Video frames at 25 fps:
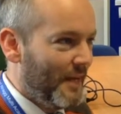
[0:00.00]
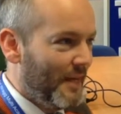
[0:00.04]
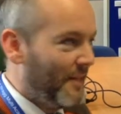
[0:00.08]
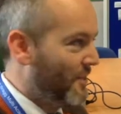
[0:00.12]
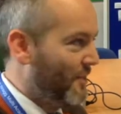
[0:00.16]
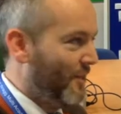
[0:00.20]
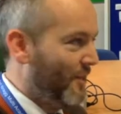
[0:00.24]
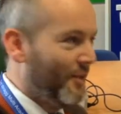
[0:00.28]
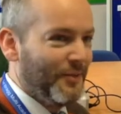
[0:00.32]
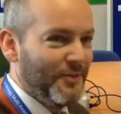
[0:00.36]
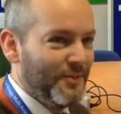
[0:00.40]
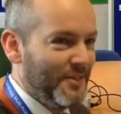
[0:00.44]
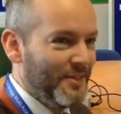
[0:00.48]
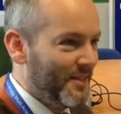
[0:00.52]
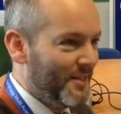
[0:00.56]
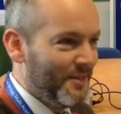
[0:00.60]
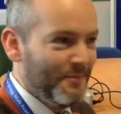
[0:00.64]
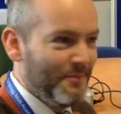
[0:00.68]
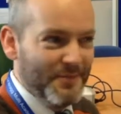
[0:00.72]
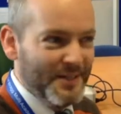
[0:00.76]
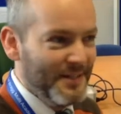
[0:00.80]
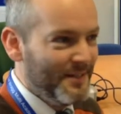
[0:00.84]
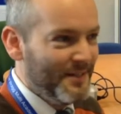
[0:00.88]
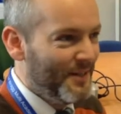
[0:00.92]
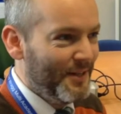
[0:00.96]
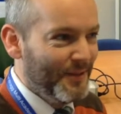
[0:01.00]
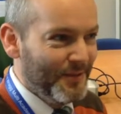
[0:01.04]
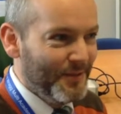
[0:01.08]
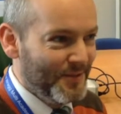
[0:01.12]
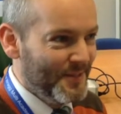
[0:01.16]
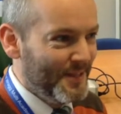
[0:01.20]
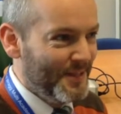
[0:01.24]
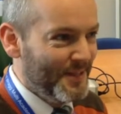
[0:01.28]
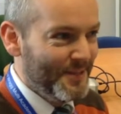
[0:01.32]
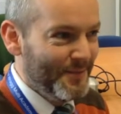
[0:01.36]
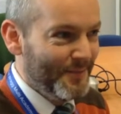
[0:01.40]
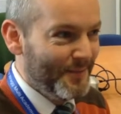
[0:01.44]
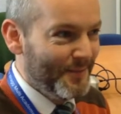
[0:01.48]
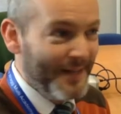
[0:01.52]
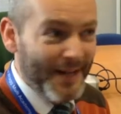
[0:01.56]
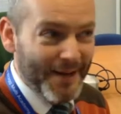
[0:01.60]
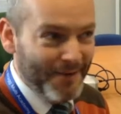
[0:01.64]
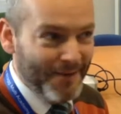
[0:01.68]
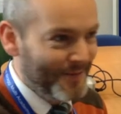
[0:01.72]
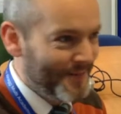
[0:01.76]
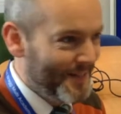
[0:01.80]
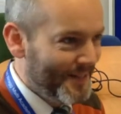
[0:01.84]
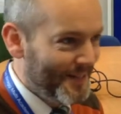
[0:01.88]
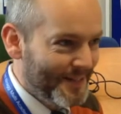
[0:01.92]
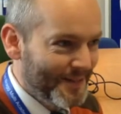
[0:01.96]
external systems, internal systems,
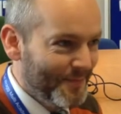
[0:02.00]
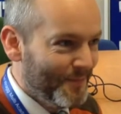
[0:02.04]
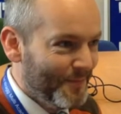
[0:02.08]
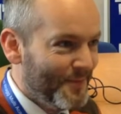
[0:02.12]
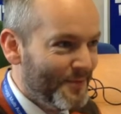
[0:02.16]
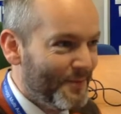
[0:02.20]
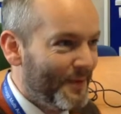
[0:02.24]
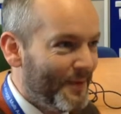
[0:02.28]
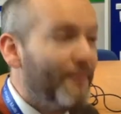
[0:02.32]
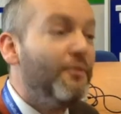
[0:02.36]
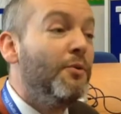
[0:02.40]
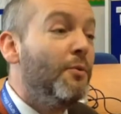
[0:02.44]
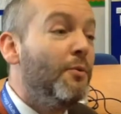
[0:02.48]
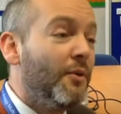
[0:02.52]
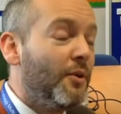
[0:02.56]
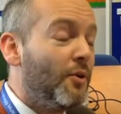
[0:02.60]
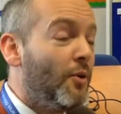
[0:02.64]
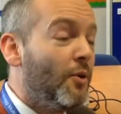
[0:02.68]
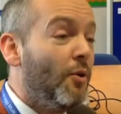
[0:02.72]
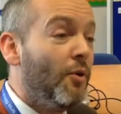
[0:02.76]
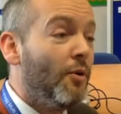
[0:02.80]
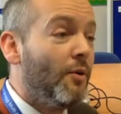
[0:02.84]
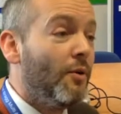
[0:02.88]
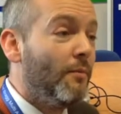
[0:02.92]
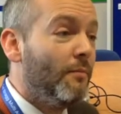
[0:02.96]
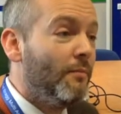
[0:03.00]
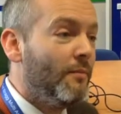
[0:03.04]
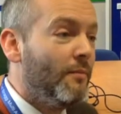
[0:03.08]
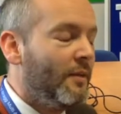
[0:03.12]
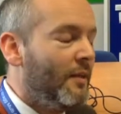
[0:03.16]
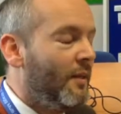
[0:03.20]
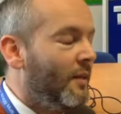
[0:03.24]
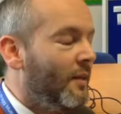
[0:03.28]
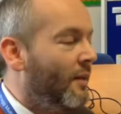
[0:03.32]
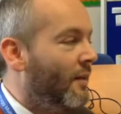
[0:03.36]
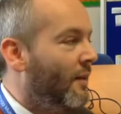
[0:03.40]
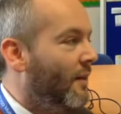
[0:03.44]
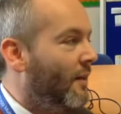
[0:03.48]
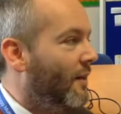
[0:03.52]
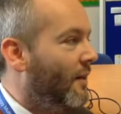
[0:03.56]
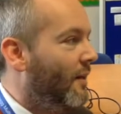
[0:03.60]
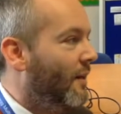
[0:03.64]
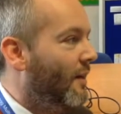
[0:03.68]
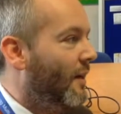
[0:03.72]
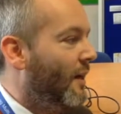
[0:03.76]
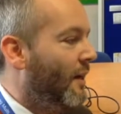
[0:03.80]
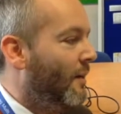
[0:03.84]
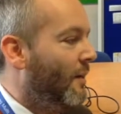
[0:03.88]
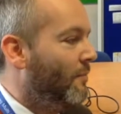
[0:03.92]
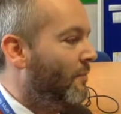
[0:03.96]
cloud systems, whatever you want to call them.
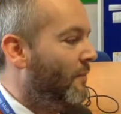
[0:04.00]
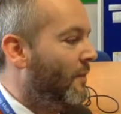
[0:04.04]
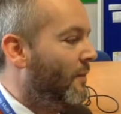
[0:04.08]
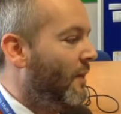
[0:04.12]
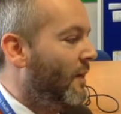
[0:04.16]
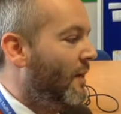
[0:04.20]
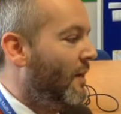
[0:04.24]
Um,